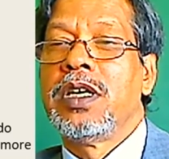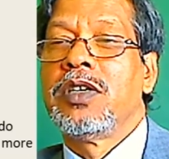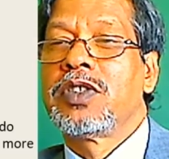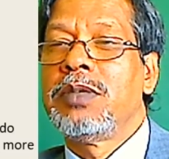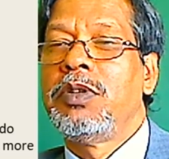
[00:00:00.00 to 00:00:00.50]

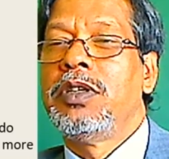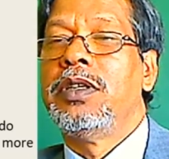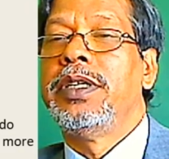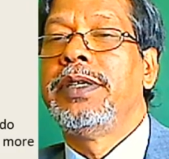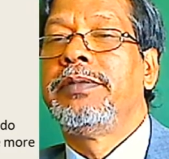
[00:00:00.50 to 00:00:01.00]

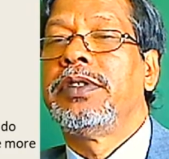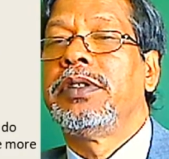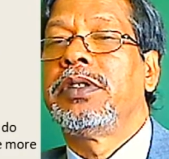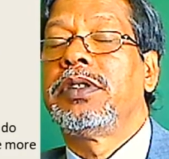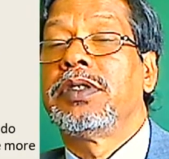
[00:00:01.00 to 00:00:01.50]
Similarly,
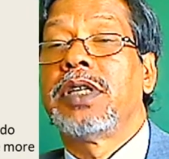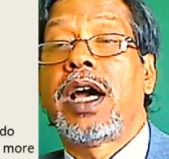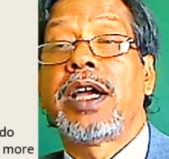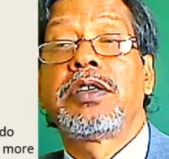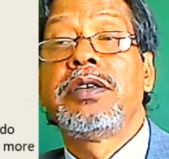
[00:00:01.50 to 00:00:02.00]
you can say,
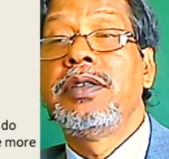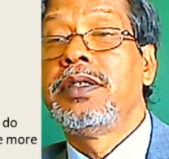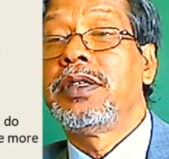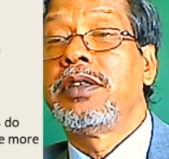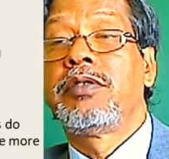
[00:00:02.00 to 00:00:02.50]
I
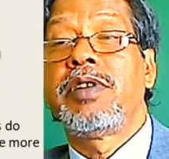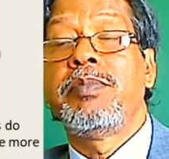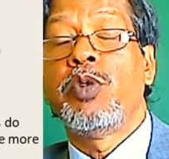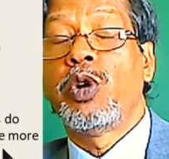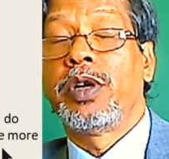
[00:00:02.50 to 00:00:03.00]
couldn't agree
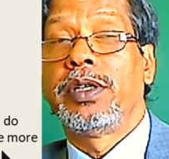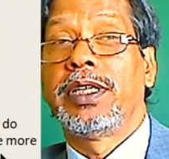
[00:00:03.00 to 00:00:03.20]
more.